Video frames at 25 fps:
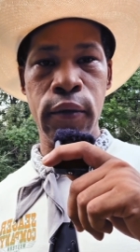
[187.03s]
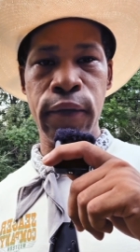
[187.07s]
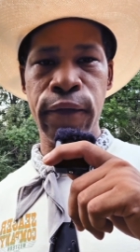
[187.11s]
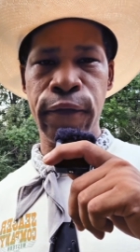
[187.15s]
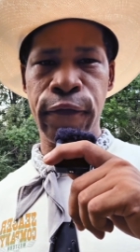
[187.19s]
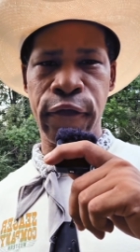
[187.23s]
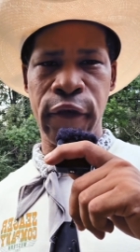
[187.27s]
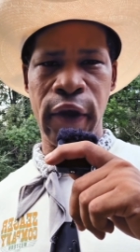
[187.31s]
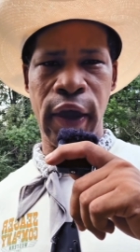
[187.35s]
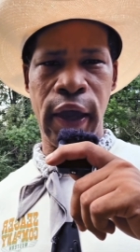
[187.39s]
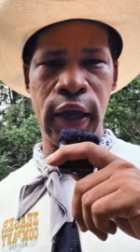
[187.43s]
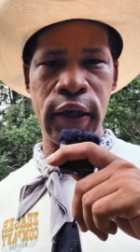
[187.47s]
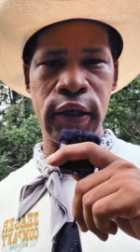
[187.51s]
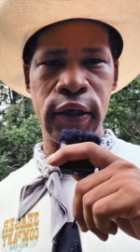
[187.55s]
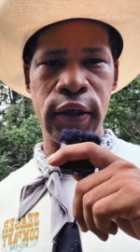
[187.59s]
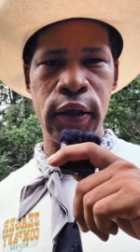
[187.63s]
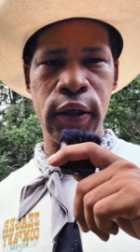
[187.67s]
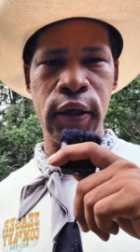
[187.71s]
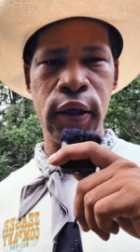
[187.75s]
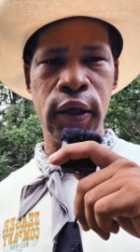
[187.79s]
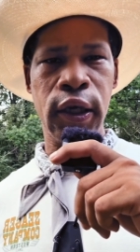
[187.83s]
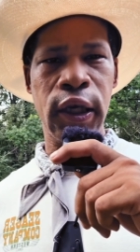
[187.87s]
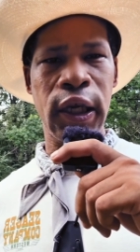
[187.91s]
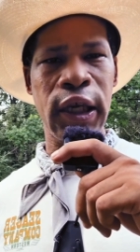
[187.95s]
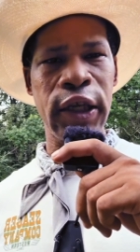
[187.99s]
Fact,
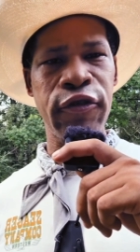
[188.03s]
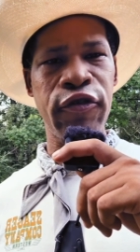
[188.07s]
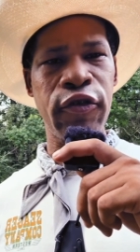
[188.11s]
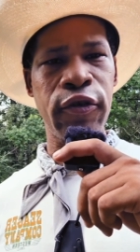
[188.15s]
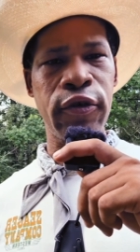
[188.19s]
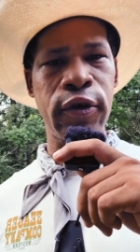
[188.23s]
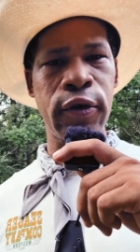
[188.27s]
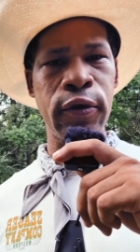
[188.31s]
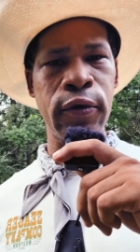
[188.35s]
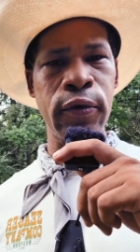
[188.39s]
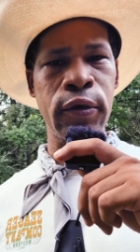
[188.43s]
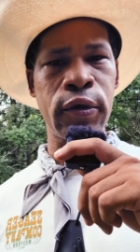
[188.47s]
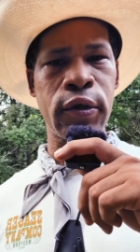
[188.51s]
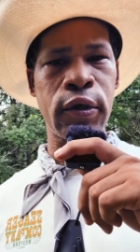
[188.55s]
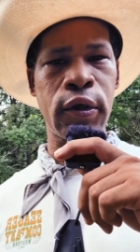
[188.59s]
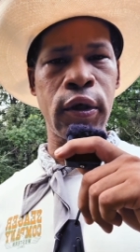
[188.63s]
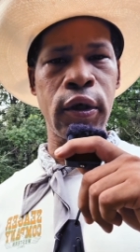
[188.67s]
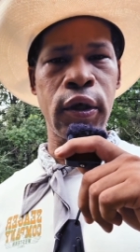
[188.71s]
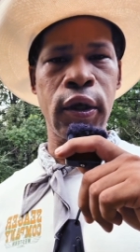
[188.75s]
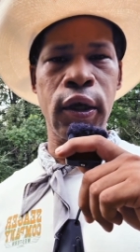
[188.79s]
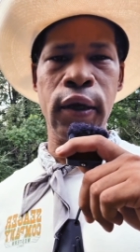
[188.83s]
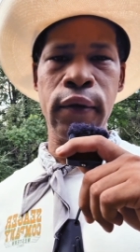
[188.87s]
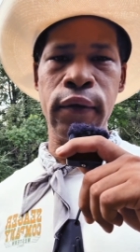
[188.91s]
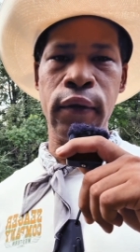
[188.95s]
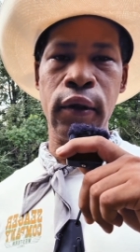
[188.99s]
introduced
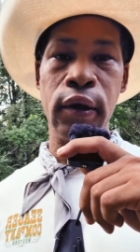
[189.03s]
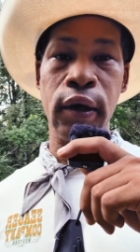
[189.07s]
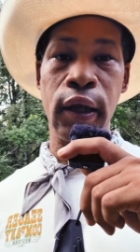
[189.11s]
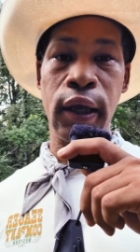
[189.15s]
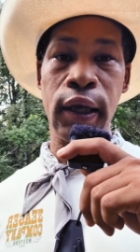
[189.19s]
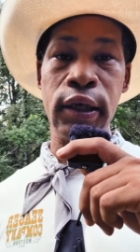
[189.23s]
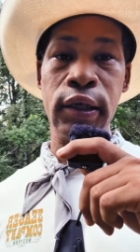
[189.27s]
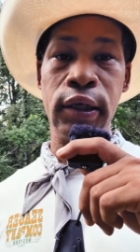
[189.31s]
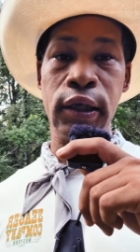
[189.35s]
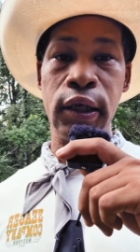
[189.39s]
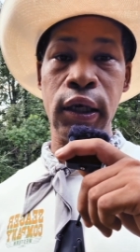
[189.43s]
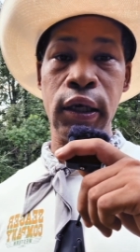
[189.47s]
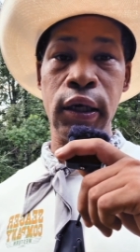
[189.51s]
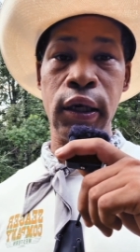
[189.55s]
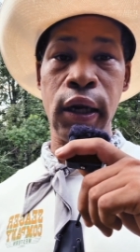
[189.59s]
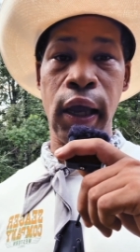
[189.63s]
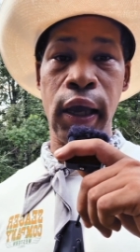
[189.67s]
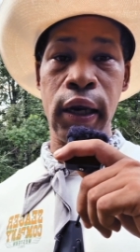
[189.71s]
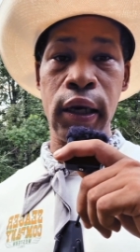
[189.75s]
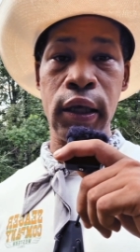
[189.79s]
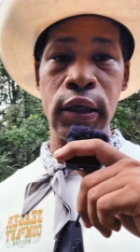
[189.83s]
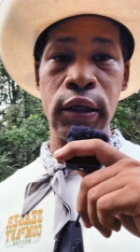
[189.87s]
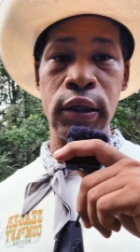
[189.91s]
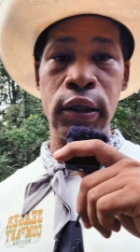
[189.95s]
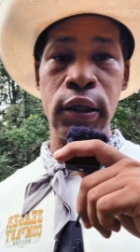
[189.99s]
in the
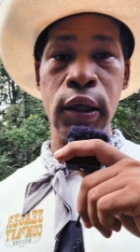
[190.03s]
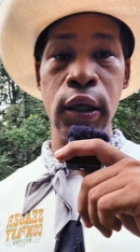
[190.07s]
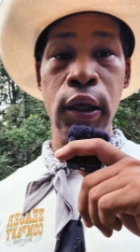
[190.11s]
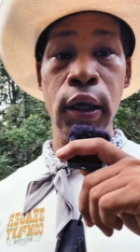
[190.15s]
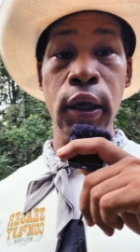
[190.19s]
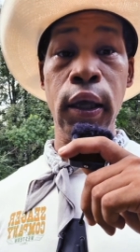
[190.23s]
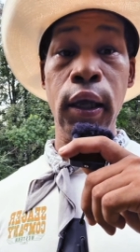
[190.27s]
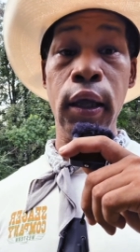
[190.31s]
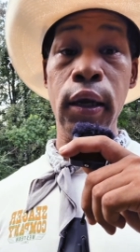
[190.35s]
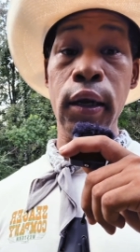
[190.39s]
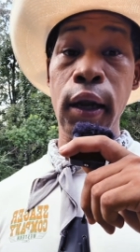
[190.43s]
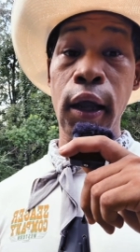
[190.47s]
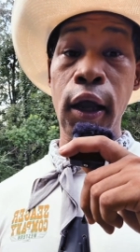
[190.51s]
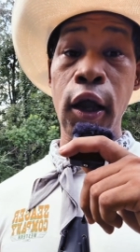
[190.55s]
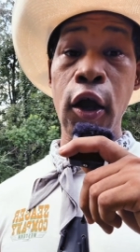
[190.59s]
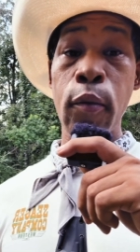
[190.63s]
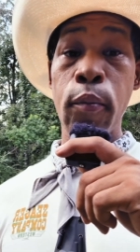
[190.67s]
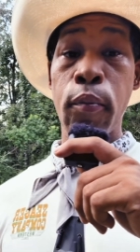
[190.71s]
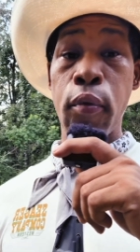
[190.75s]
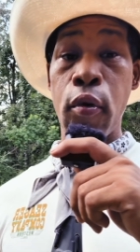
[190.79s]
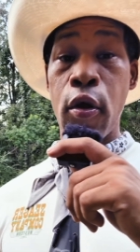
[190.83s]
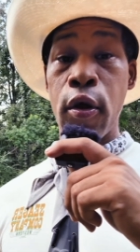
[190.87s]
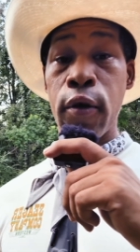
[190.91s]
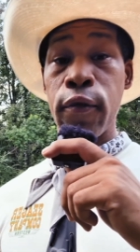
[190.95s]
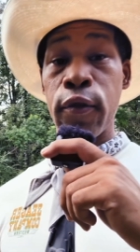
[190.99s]
1990s, now
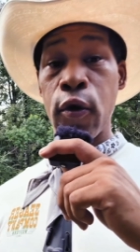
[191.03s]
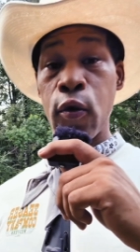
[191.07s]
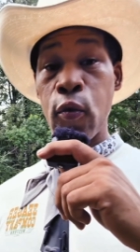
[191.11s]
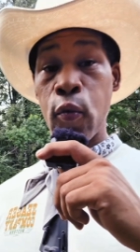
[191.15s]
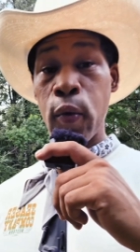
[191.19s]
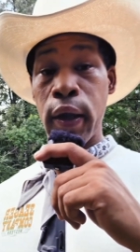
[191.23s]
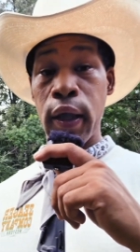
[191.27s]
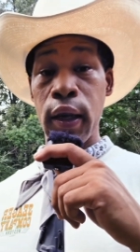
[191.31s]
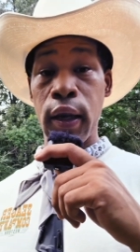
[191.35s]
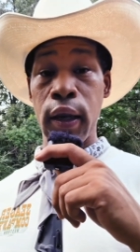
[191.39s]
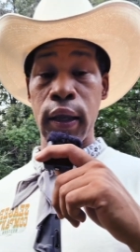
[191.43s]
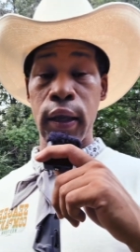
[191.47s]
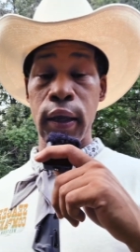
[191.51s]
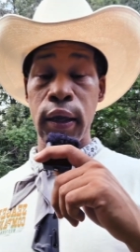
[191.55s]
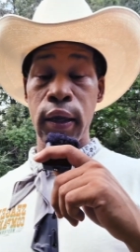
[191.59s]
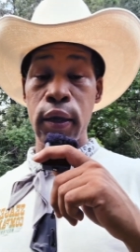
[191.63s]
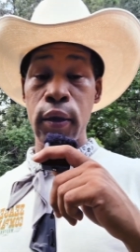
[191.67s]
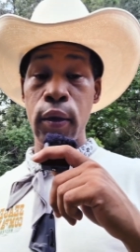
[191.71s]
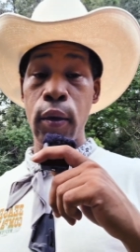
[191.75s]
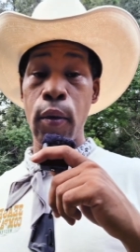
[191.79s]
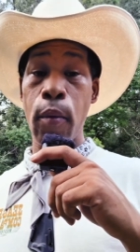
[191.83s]
part of the wetland